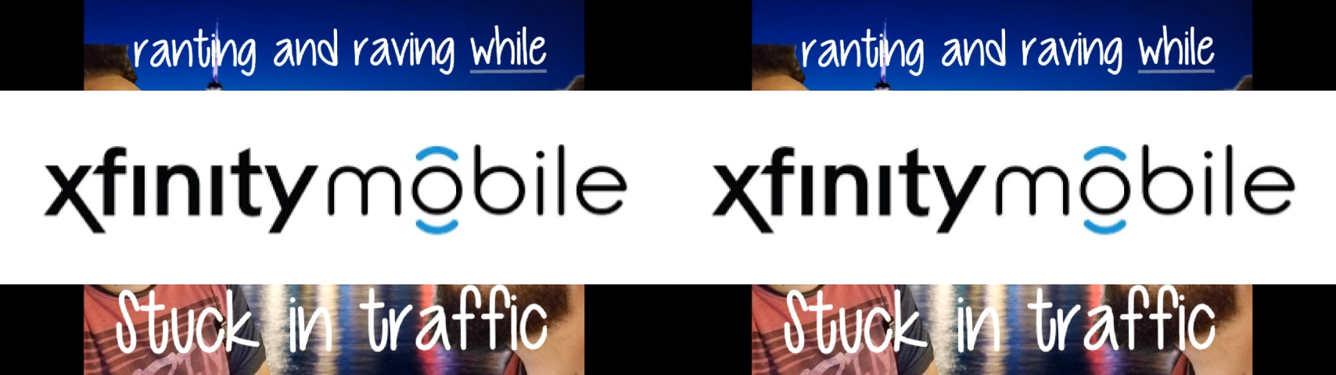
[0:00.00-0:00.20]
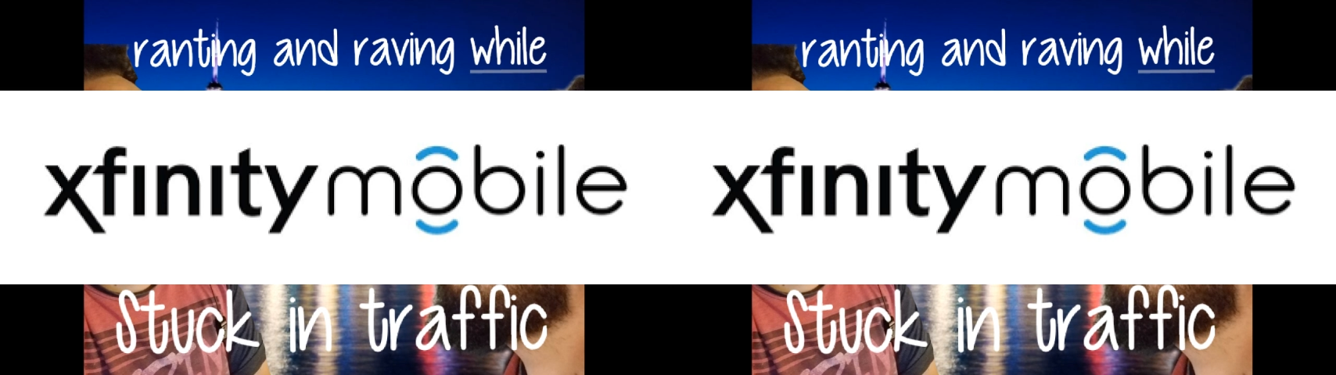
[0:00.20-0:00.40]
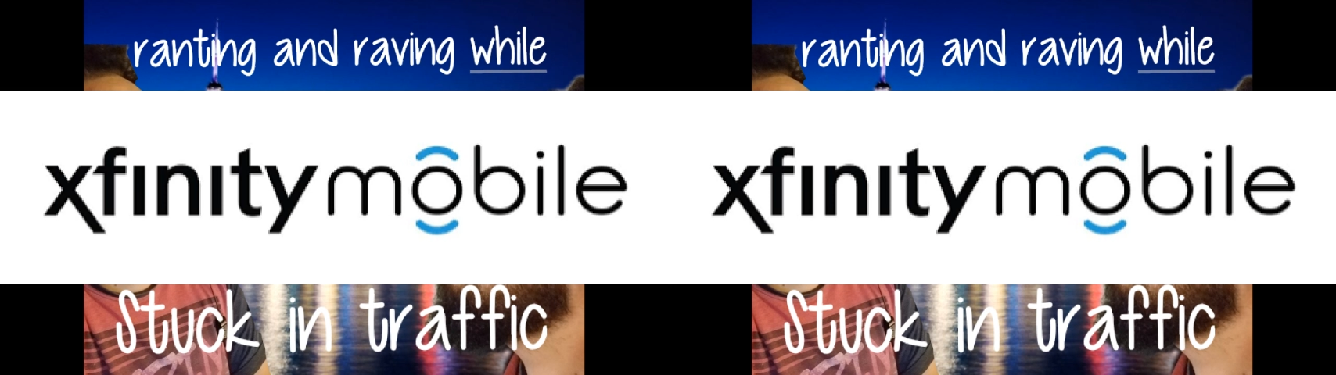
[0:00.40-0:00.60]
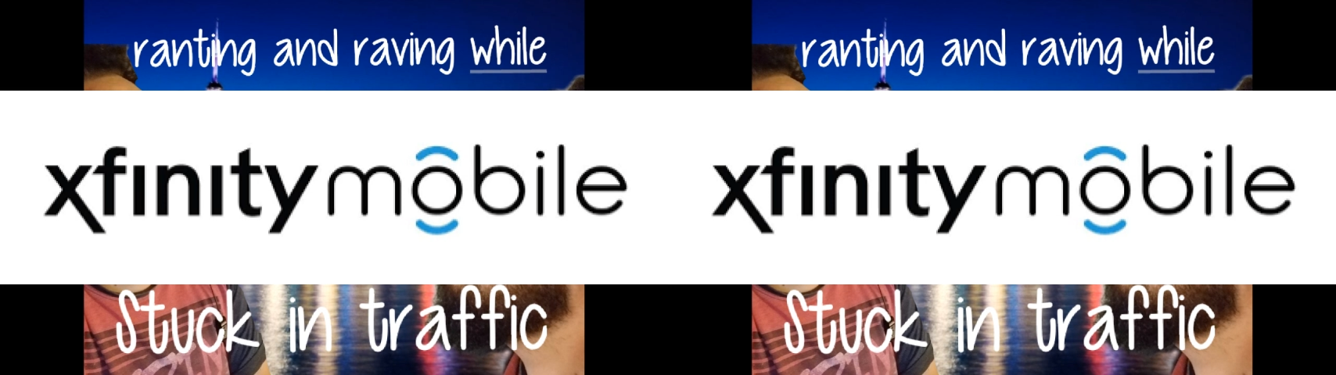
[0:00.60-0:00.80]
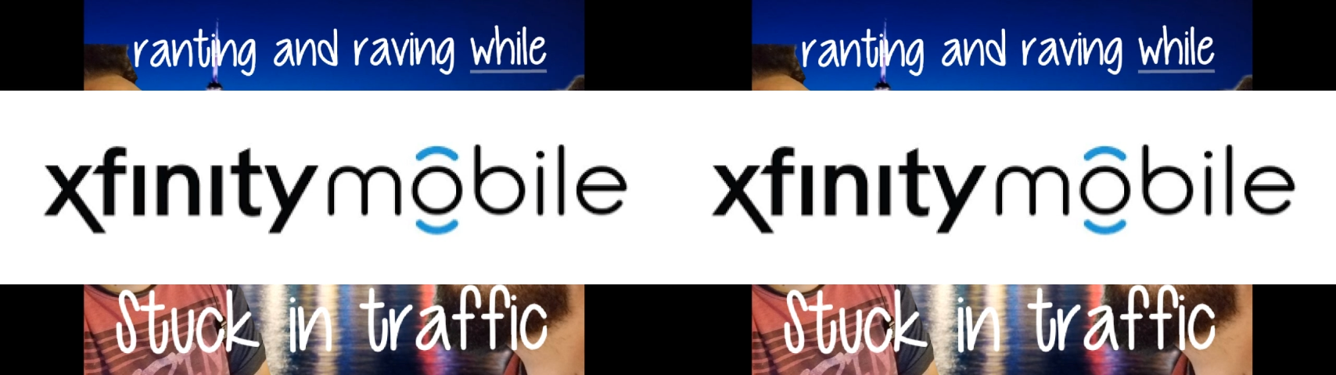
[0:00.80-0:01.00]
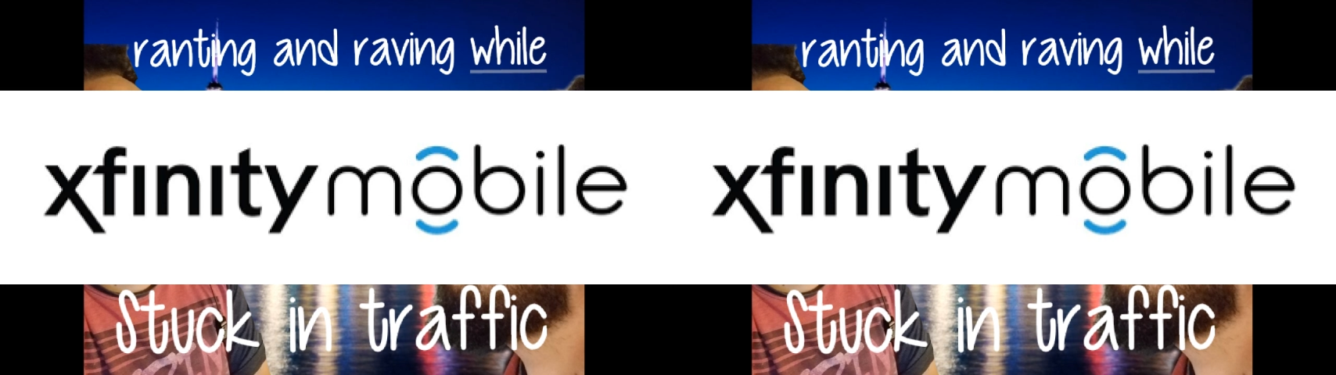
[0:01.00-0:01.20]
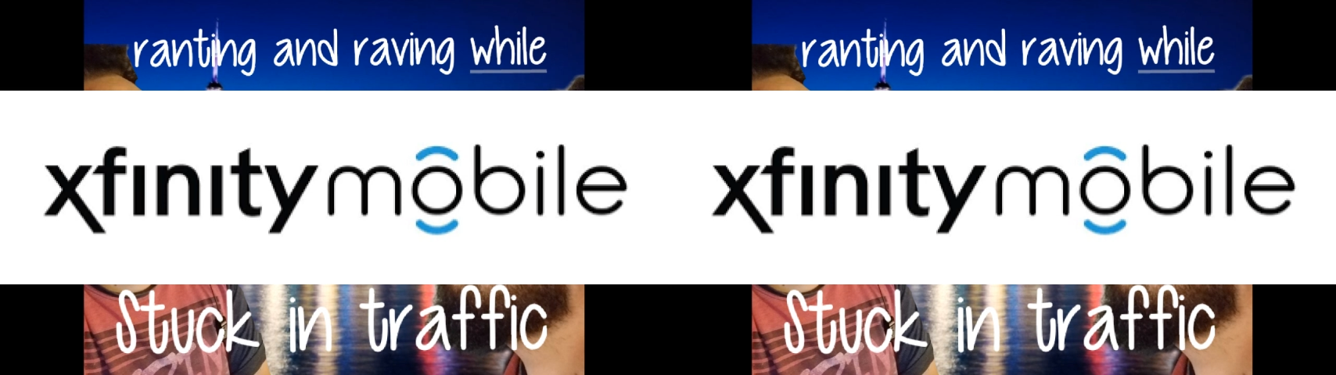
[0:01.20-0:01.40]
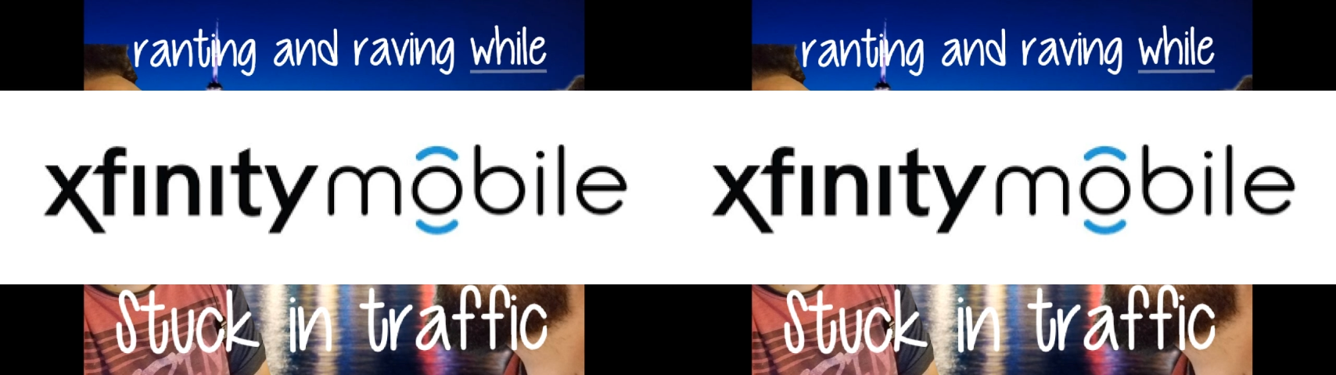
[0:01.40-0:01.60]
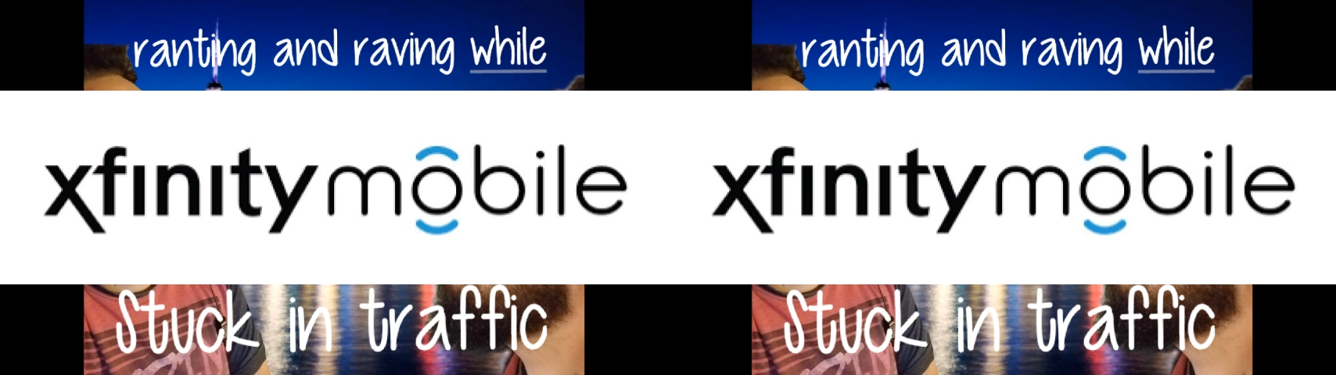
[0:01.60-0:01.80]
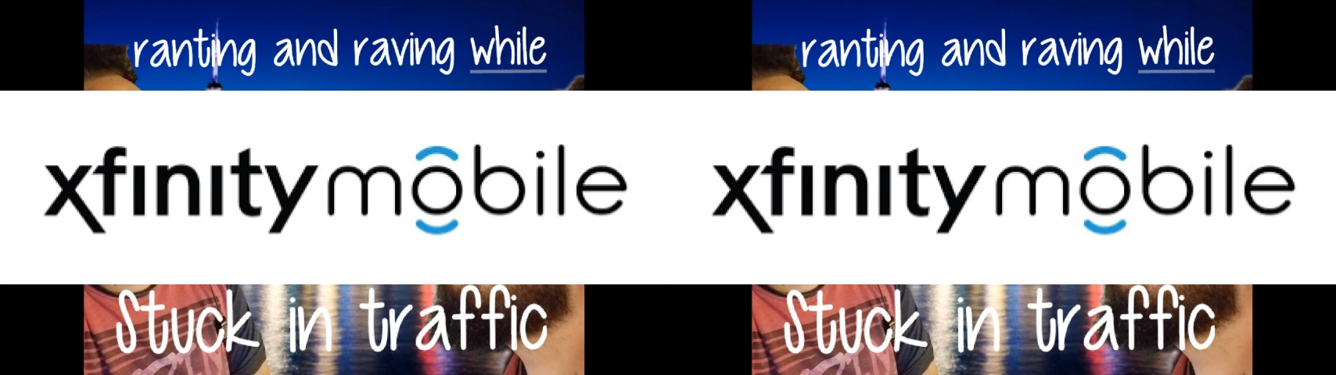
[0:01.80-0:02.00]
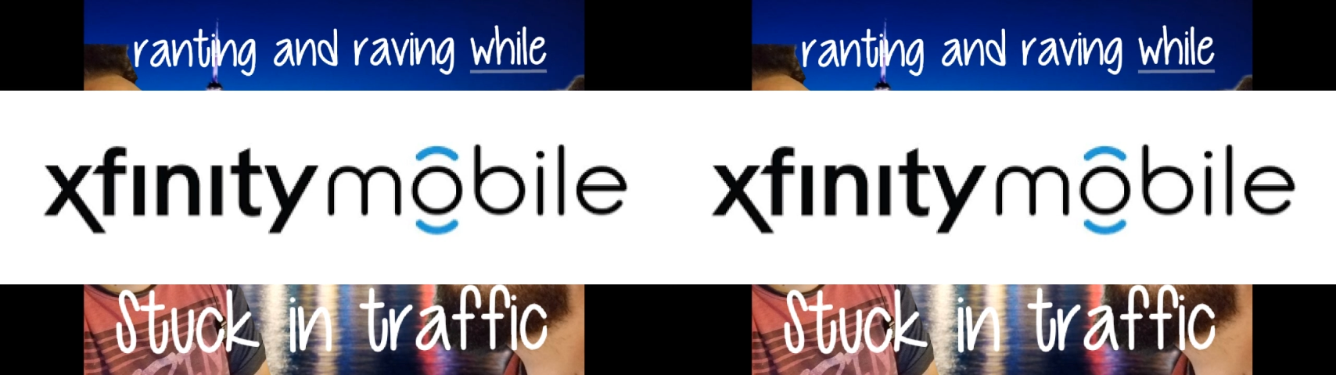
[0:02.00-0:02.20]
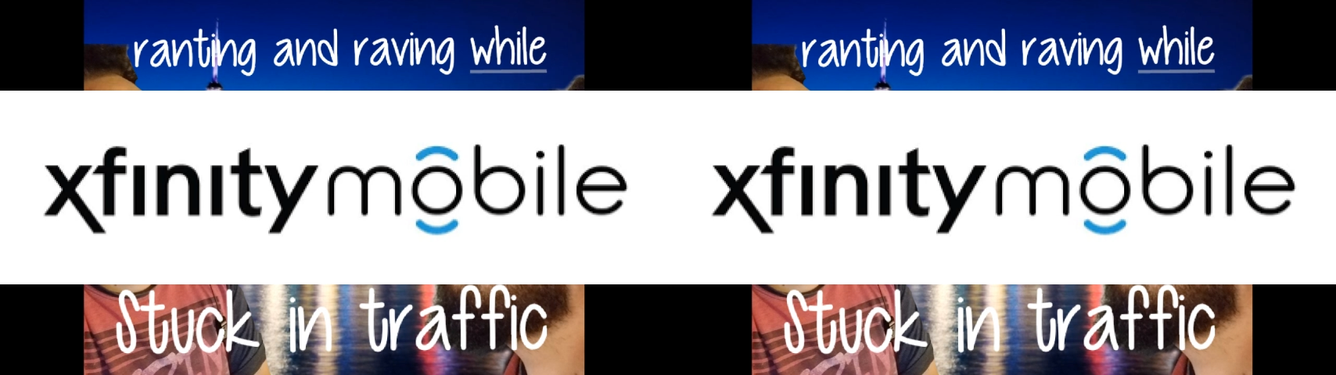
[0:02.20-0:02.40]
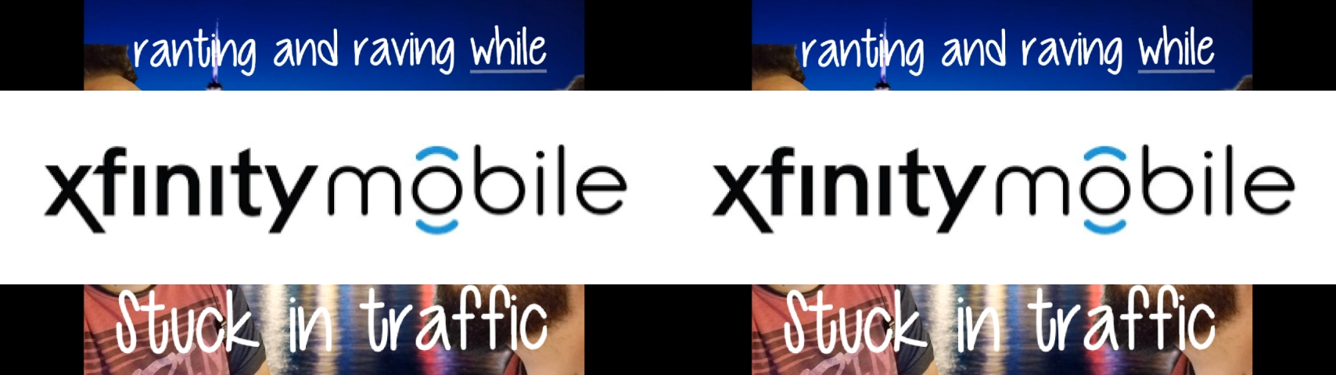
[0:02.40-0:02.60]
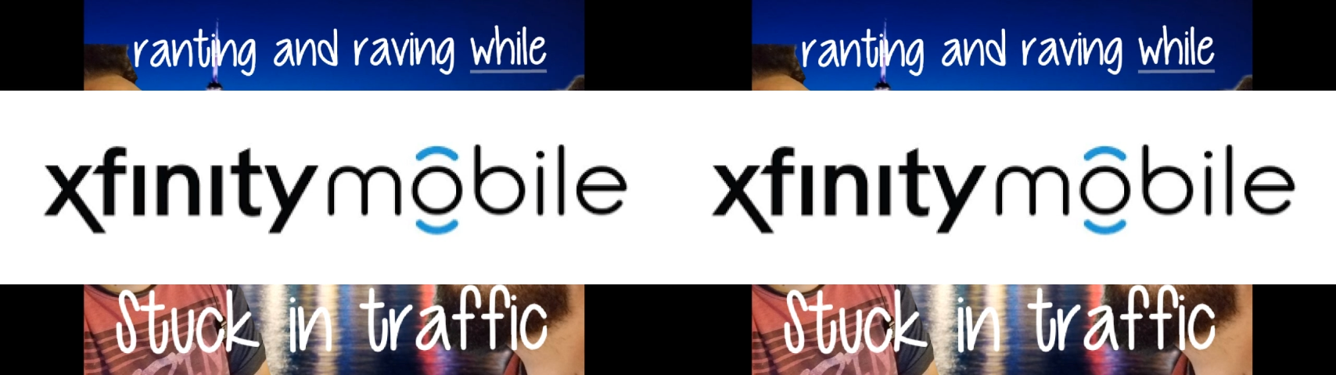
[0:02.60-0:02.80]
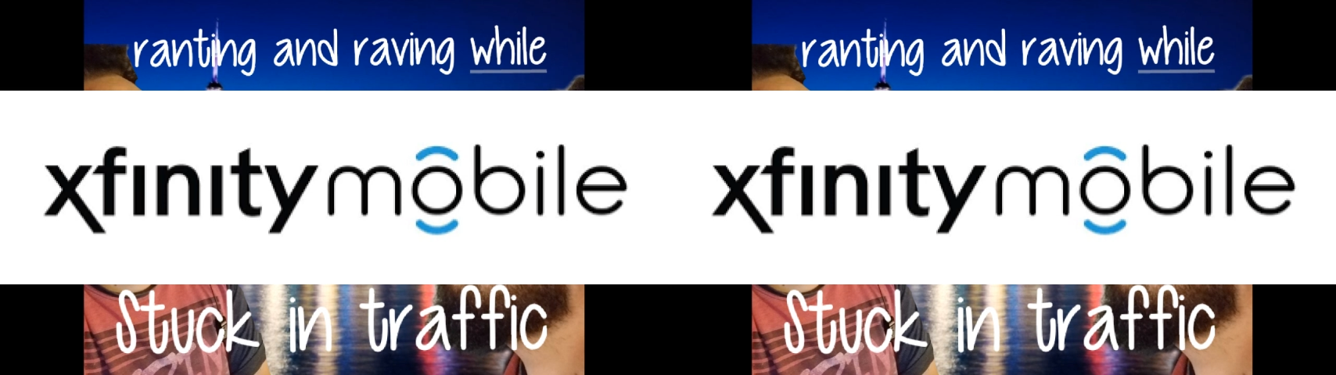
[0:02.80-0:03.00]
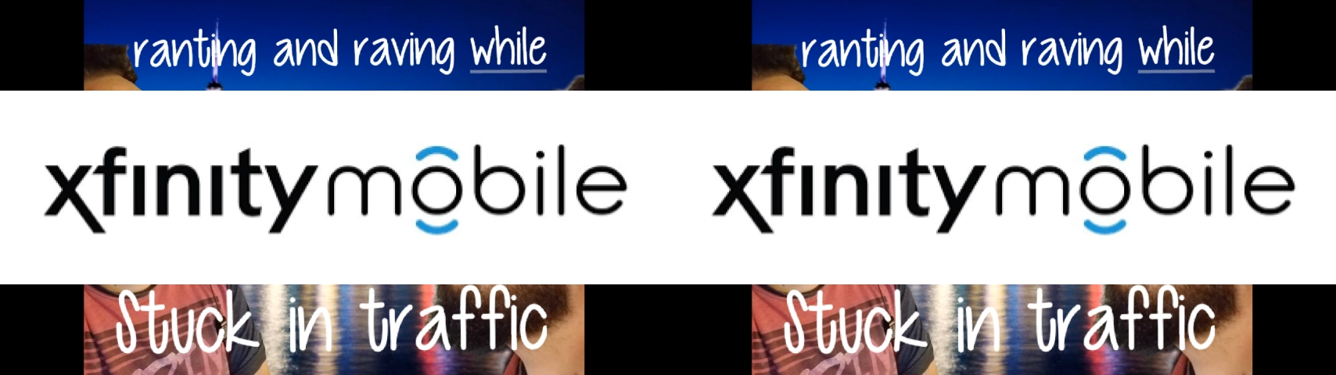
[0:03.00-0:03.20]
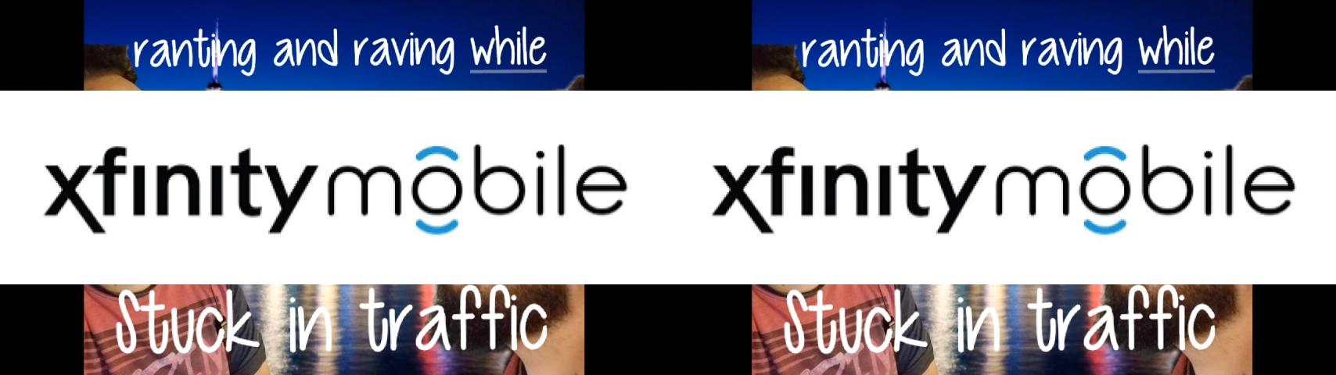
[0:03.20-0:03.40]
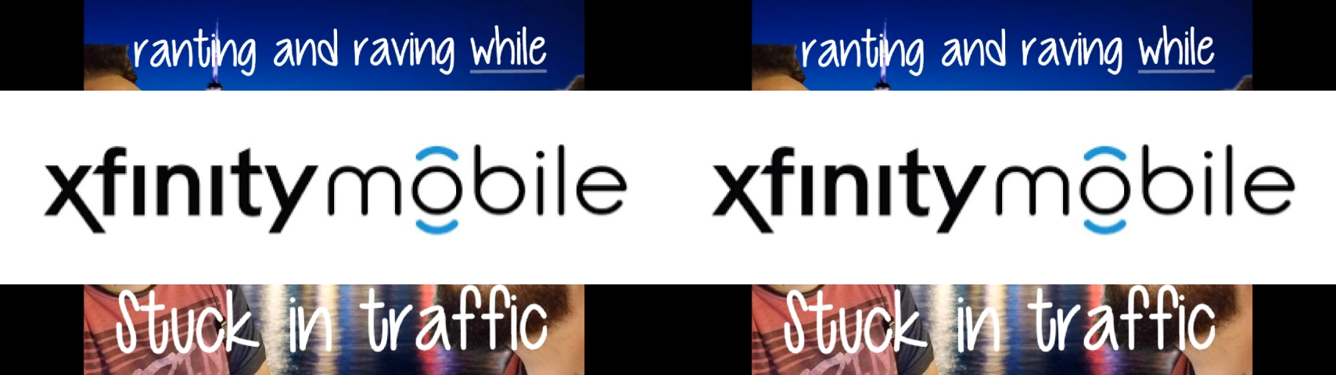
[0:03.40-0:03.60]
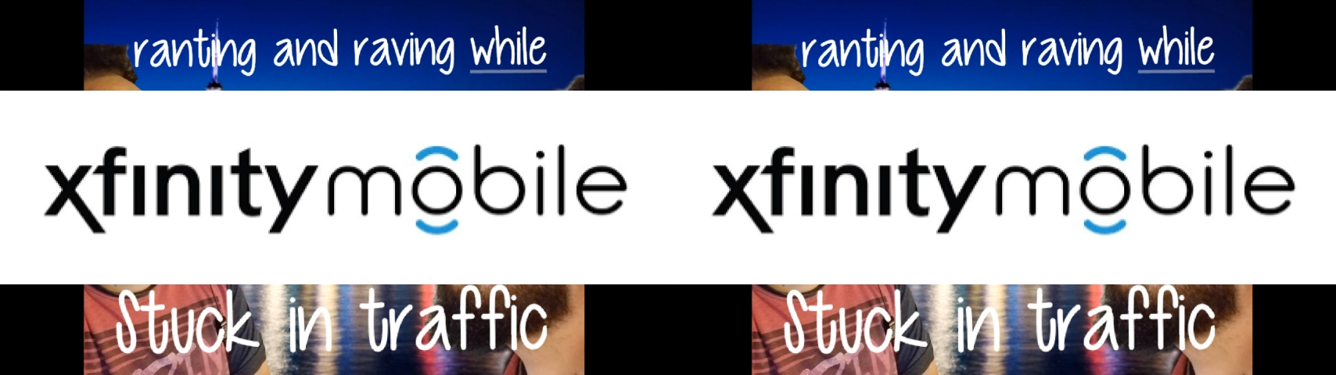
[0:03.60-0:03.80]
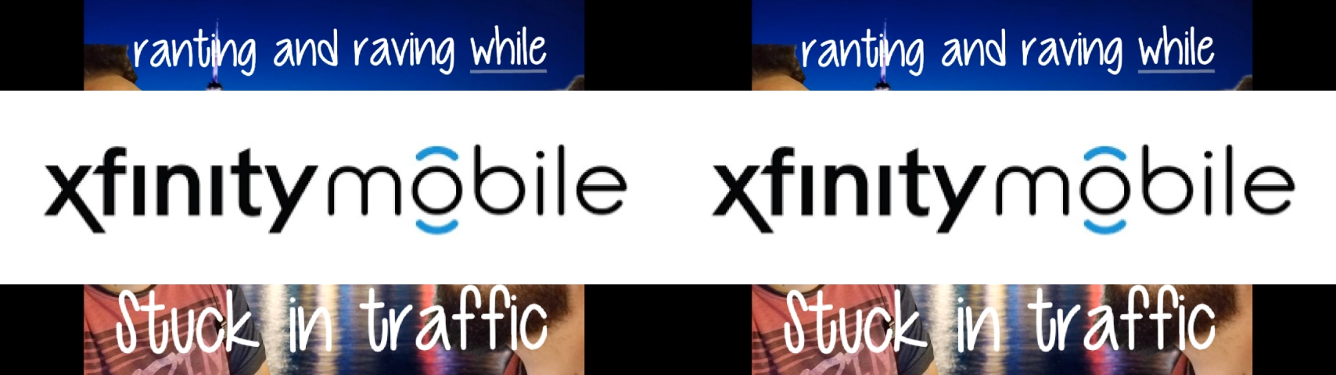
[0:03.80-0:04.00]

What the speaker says: [unreadable: no face in view]